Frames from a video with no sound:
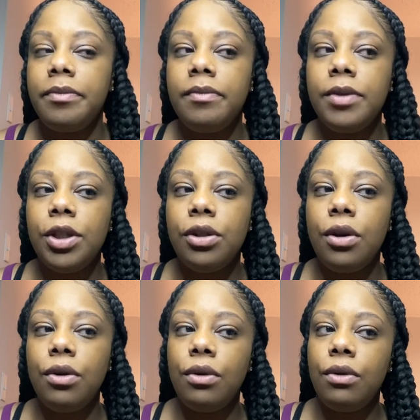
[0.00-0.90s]

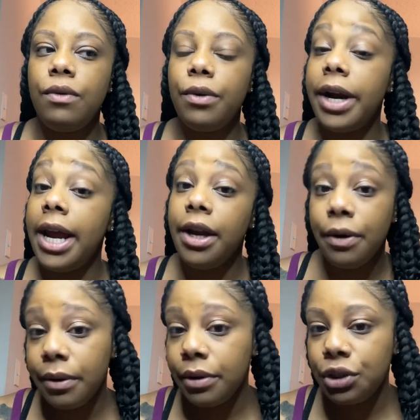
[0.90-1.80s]
So for an
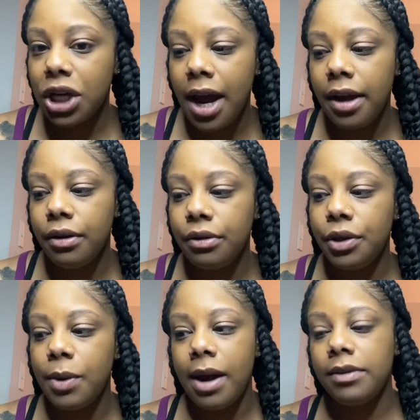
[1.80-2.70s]
8-year-old child, you
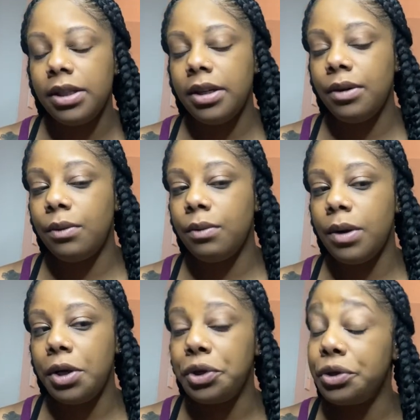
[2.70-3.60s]
have to
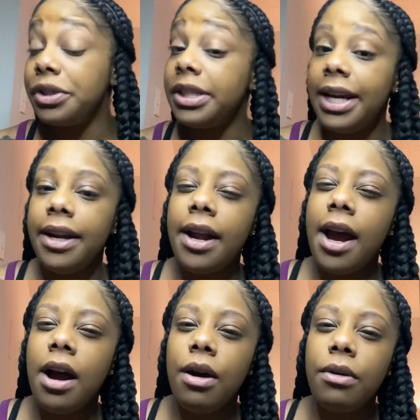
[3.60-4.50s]
understand
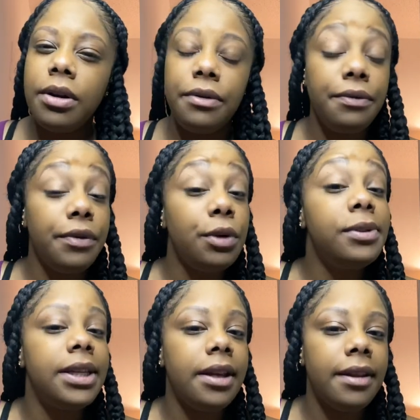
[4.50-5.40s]
how
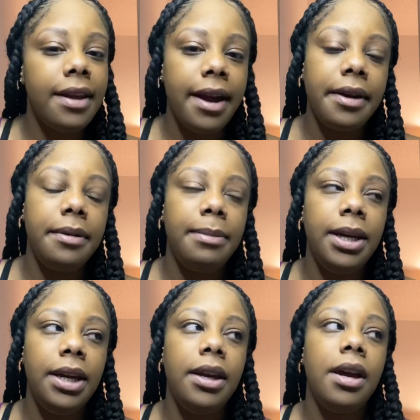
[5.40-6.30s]
confusing that could
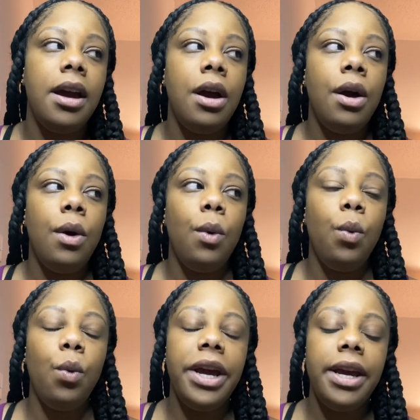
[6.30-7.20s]
be
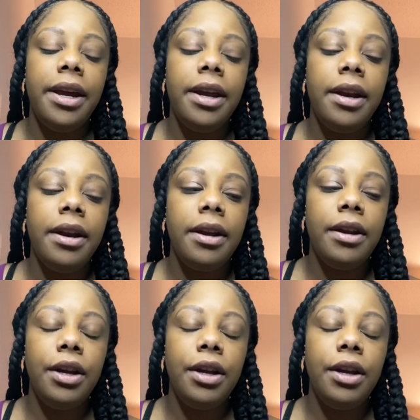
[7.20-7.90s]
when,